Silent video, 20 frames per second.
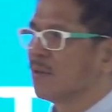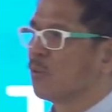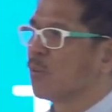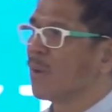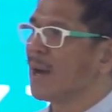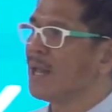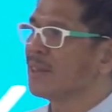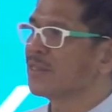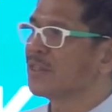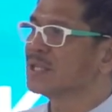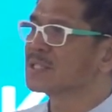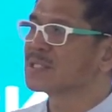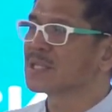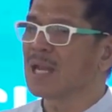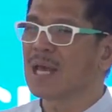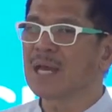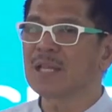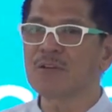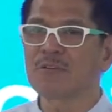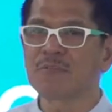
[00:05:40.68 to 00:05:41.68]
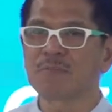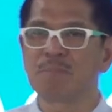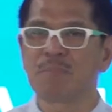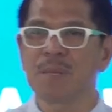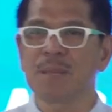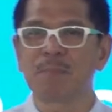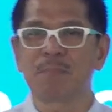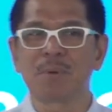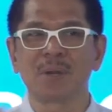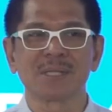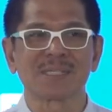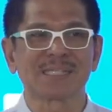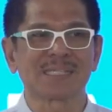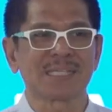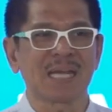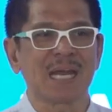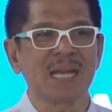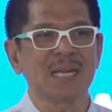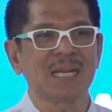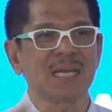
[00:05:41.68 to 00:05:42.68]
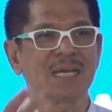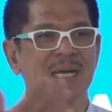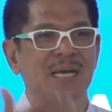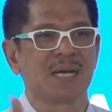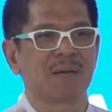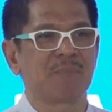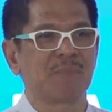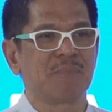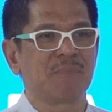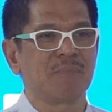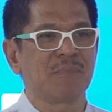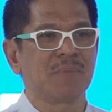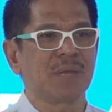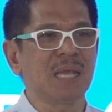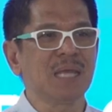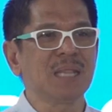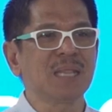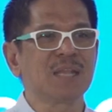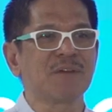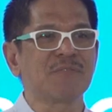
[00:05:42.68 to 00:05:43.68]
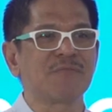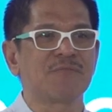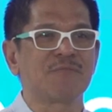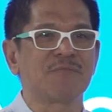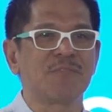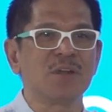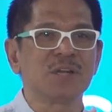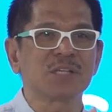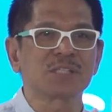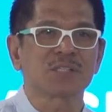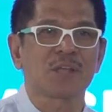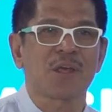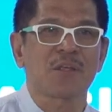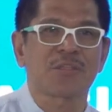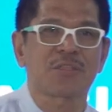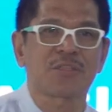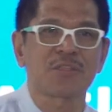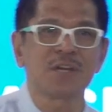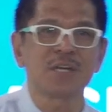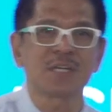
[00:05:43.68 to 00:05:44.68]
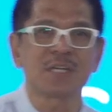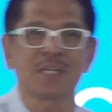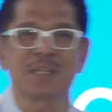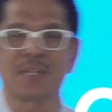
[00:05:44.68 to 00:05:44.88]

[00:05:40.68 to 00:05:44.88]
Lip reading: while there's a lot of people signing up, in the first 30